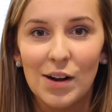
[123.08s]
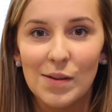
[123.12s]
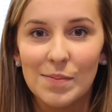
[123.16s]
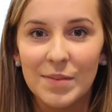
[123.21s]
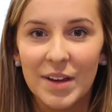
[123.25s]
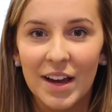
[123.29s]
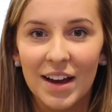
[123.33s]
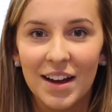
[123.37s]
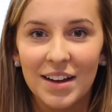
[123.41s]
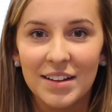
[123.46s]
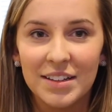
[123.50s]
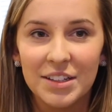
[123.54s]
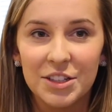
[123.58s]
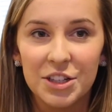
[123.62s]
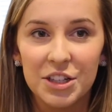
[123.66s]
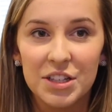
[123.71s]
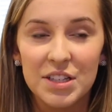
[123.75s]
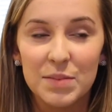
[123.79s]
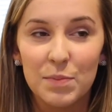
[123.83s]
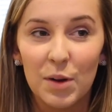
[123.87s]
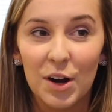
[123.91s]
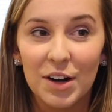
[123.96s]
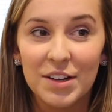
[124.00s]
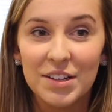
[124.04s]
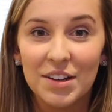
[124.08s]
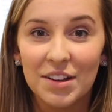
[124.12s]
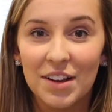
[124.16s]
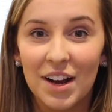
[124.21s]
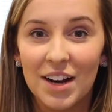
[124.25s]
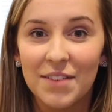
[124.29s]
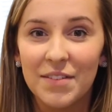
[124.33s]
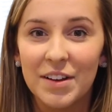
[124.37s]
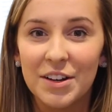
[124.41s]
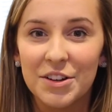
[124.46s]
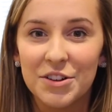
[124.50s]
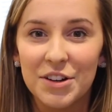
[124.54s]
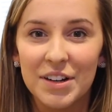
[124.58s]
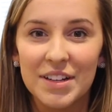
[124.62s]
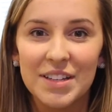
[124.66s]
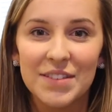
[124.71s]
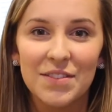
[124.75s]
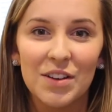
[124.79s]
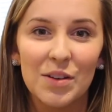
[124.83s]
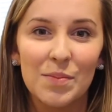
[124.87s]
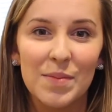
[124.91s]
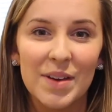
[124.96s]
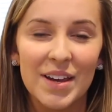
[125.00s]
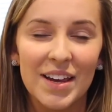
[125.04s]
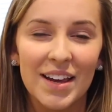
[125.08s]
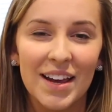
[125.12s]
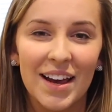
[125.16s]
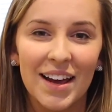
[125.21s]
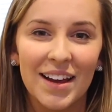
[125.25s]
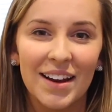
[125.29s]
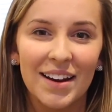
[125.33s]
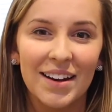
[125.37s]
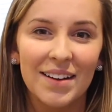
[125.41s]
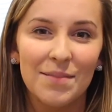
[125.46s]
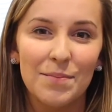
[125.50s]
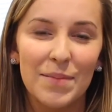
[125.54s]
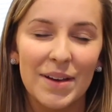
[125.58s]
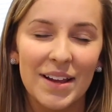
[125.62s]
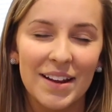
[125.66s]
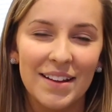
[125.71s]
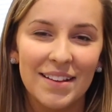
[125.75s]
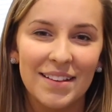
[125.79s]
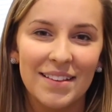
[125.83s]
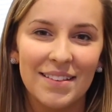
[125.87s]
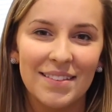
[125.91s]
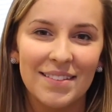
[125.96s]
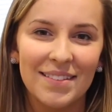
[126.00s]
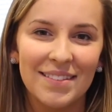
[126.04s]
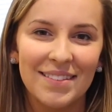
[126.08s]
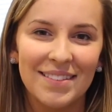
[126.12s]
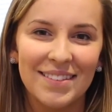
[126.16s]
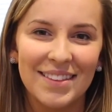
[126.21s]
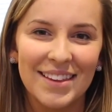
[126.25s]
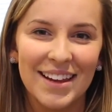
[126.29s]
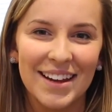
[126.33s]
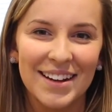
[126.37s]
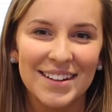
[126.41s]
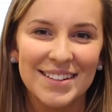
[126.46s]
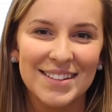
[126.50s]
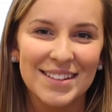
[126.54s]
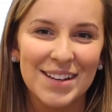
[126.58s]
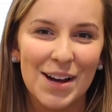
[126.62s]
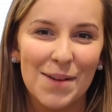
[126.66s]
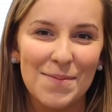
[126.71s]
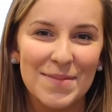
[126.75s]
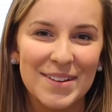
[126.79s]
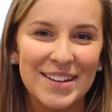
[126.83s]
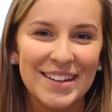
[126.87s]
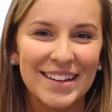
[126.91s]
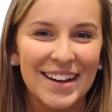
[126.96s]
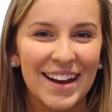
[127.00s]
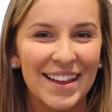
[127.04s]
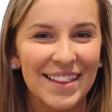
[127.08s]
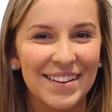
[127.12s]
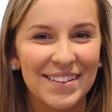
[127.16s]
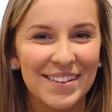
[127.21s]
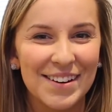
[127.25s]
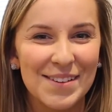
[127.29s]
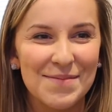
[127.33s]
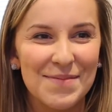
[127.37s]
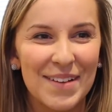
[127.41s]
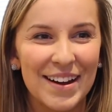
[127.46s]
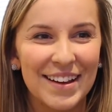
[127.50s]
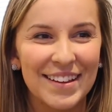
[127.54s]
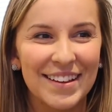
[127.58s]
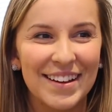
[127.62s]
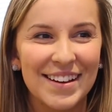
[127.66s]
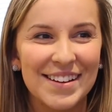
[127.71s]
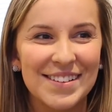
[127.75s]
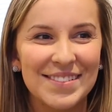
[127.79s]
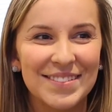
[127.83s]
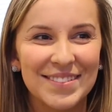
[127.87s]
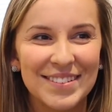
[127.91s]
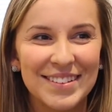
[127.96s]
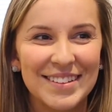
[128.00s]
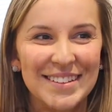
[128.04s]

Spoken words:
yeah, it just sparked a lot of interest for me and made things come together in my life.